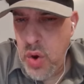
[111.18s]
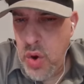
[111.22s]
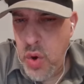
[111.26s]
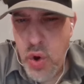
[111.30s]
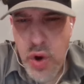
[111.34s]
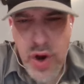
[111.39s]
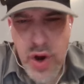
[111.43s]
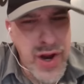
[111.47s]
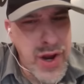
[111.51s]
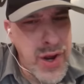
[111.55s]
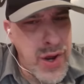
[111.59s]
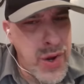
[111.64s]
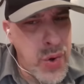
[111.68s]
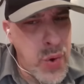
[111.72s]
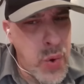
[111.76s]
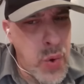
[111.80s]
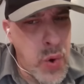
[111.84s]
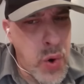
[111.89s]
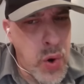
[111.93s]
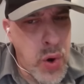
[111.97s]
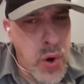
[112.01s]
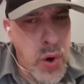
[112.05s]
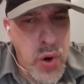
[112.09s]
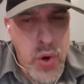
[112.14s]
or
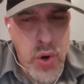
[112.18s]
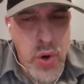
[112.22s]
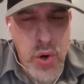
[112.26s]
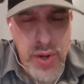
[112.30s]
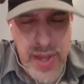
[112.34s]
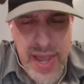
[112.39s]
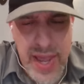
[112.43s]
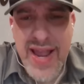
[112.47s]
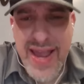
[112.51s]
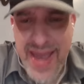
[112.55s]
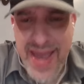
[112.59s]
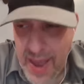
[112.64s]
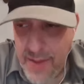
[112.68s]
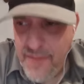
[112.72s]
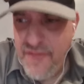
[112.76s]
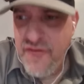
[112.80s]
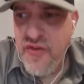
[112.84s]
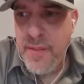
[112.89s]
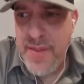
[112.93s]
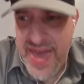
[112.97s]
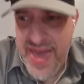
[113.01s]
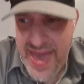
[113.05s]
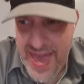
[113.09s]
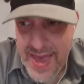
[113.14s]
or yeah came
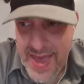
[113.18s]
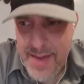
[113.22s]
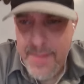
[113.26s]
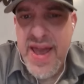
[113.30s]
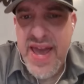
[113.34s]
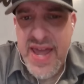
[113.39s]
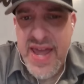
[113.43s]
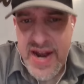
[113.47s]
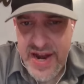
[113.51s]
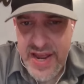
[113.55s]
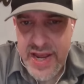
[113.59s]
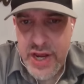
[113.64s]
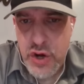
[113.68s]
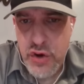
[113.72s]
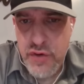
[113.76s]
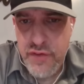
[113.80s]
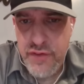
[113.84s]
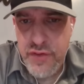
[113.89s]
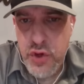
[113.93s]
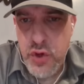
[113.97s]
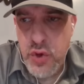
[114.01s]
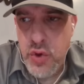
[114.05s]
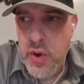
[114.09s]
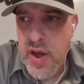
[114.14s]
from him in an
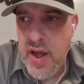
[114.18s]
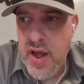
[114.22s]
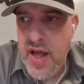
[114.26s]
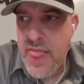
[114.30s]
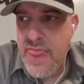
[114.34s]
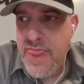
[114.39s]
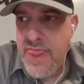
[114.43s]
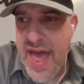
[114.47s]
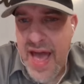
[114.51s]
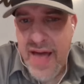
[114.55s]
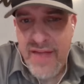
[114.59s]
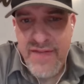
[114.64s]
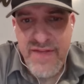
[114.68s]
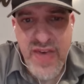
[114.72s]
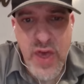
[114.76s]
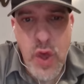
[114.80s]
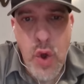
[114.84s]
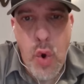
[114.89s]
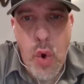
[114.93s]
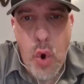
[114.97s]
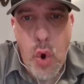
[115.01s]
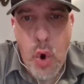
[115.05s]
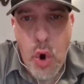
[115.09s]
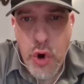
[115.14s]
interview that
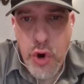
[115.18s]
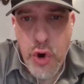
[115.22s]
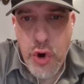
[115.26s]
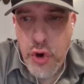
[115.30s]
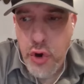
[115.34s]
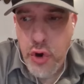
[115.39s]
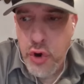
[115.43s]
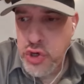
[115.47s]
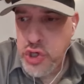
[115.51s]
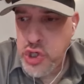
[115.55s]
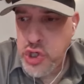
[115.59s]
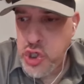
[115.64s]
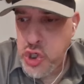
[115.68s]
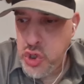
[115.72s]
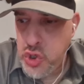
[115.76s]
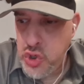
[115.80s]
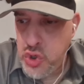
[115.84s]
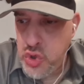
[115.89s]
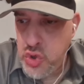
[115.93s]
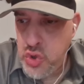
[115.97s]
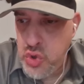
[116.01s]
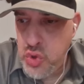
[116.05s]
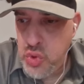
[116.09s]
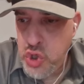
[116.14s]
the order
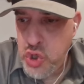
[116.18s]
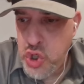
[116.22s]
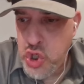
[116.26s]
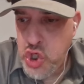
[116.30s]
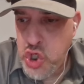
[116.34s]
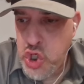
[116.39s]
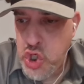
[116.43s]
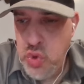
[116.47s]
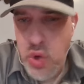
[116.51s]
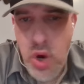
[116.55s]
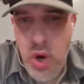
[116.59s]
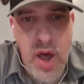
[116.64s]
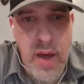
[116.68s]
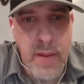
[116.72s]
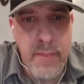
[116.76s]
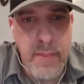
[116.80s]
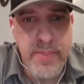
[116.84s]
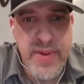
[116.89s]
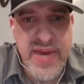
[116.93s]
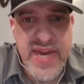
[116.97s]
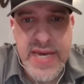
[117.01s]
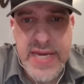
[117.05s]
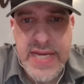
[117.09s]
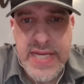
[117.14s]
to shoot
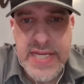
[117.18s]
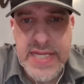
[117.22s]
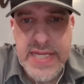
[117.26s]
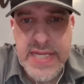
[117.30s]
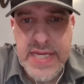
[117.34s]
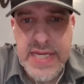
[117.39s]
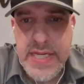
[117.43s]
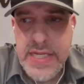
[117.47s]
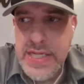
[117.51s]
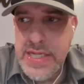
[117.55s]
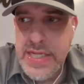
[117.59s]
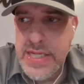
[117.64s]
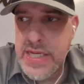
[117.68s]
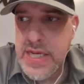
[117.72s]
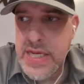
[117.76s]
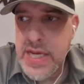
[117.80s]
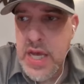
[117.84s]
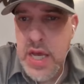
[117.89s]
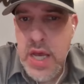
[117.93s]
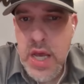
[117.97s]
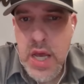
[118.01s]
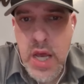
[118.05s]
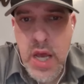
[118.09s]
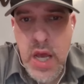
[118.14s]
up Pizzi's
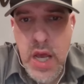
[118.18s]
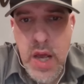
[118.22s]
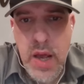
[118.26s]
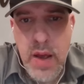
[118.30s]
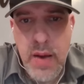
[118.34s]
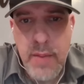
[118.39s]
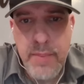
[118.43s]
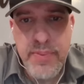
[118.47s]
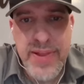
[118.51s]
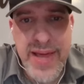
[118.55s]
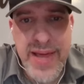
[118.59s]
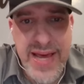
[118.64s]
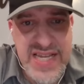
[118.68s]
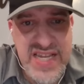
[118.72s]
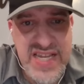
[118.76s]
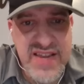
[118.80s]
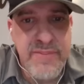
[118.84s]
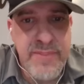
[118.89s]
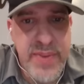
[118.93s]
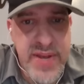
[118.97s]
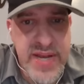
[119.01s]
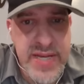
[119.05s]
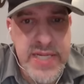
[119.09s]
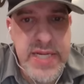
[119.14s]
place
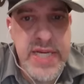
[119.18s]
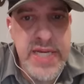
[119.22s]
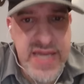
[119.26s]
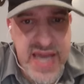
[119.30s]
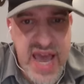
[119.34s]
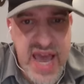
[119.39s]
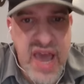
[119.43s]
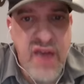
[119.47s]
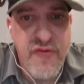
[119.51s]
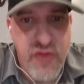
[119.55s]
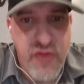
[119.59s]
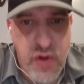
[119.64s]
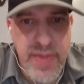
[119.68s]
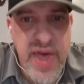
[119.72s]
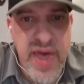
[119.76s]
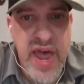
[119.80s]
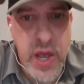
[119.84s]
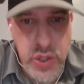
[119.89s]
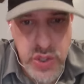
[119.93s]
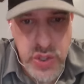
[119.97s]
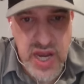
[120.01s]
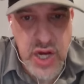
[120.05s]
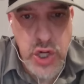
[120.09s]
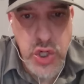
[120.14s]
of business came from the
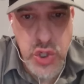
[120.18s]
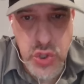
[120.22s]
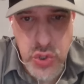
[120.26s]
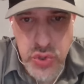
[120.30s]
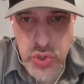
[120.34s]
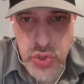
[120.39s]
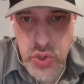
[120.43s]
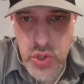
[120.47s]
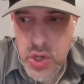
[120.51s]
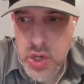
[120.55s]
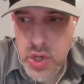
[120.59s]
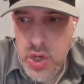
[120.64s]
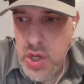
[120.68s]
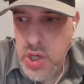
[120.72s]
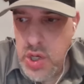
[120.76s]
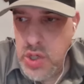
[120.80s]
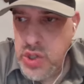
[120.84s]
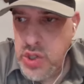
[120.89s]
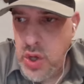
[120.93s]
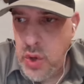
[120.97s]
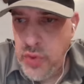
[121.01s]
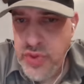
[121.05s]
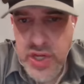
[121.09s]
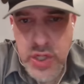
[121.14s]
Hells Angels.
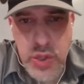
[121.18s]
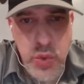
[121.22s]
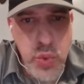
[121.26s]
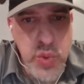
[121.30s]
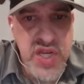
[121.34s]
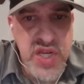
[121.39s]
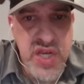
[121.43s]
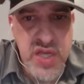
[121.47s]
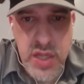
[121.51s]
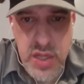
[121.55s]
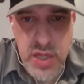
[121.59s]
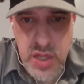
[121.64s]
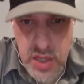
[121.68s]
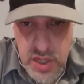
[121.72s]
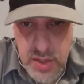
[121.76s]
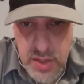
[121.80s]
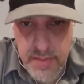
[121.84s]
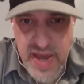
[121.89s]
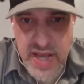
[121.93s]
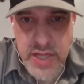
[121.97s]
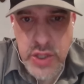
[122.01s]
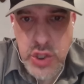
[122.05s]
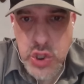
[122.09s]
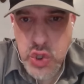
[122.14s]
So this was in
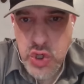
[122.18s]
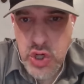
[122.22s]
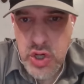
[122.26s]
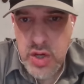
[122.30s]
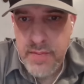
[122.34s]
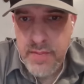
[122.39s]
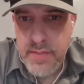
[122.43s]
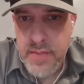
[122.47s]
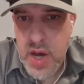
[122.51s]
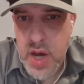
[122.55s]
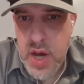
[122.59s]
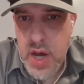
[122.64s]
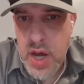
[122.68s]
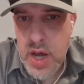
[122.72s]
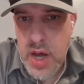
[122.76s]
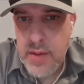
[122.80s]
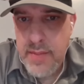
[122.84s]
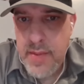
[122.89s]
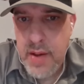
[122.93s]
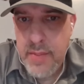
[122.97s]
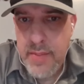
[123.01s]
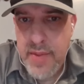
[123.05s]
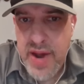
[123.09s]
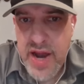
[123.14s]
the mainstream
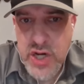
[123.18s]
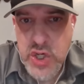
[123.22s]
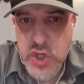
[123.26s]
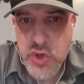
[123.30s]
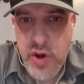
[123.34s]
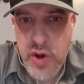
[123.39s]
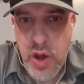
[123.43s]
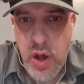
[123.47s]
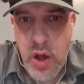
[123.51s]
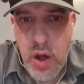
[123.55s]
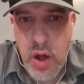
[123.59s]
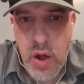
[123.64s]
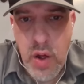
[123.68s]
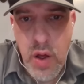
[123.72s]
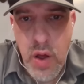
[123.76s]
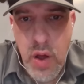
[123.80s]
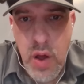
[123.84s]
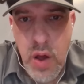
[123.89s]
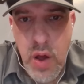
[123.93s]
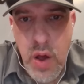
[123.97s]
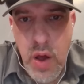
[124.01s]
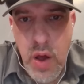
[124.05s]
um, Montreal